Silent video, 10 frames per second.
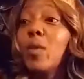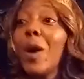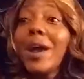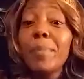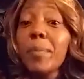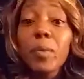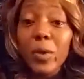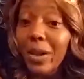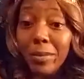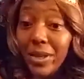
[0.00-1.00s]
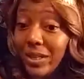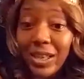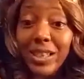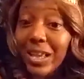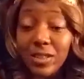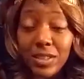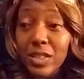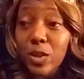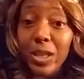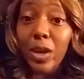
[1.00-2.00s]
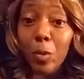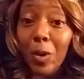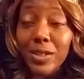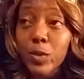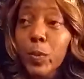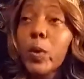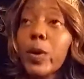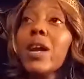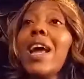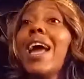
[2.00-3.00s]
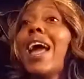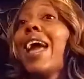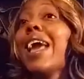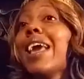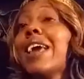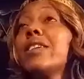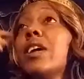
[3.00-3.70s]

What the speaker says: white people would admit that they considered that a white sport. And